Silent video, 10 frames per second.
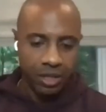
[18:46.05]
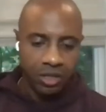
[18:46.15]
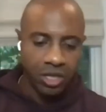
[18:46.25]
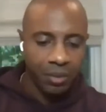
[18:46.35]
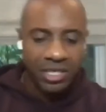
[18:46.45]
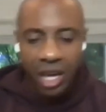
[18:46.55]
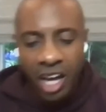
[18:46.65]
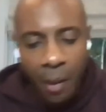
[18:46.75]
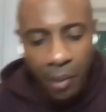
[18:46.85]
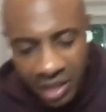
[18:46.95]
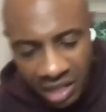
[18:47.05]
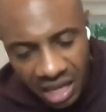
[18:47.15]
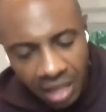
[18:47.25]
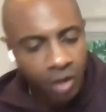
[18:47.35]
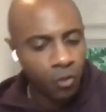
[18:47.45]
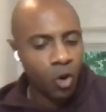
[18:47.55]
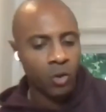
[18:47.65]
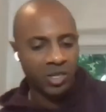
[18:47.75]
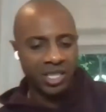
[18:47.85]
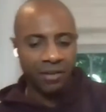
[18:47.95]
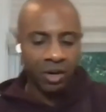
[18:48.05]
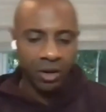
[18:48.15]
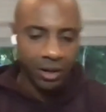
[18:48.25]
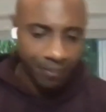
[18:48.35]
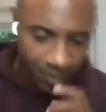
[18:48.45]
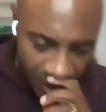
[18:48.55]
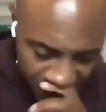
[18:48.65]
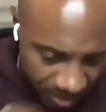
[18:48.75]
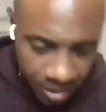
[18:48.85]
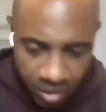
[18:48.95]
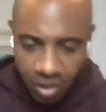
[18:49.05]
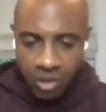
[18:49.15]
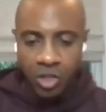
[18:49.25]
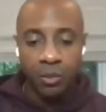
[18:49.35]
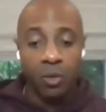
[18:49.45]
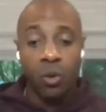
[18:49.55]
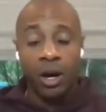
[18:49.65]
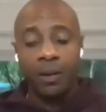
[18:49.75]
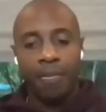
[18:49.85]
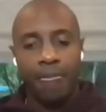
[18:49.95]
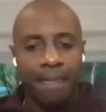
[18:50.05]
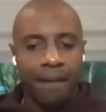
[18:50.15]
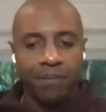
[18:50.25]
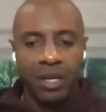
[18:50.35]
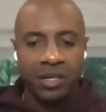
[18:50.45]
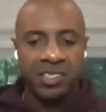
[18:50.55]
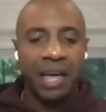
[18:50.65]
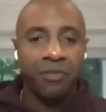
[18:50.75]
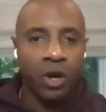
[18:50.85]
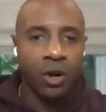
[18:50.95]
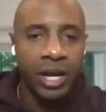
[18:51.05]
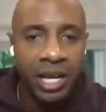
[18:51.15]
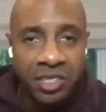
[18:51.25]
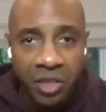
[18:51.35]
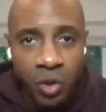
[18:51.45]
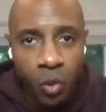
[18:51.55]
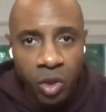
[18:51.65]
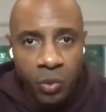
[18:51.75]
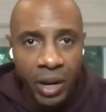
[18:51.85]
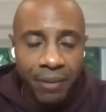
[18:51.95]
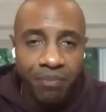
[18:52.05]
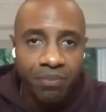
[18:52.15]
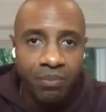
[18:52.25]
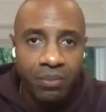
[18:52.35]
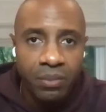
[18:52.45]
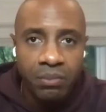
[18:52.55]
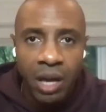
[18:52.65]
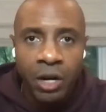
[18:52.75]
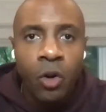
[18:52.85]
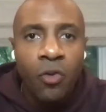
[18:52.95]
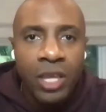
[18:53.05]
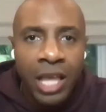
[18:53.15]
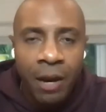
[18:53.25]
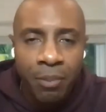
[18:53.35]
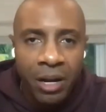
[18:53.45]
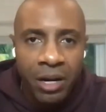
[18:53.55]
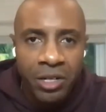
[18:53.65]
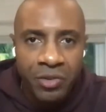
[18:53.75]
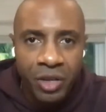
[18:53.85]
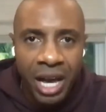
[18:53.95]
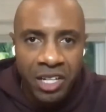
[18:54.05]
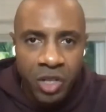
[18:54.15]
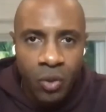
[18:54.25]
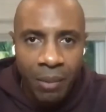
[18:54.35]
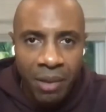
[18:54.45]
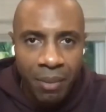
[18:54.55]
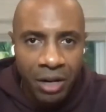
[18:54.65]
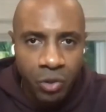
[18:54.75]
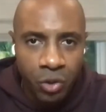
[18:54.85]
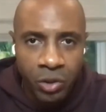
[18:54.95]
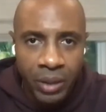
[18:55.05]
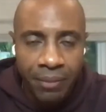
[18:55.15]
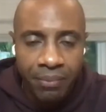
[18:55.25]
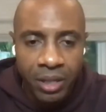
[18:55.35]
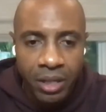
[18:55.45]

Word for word: So let me tell you a couple things I look for with Steph Curry. So number one, Steph Curry is a dual threat. I don't know with a lot of players if you guys know what I mean by dual threat.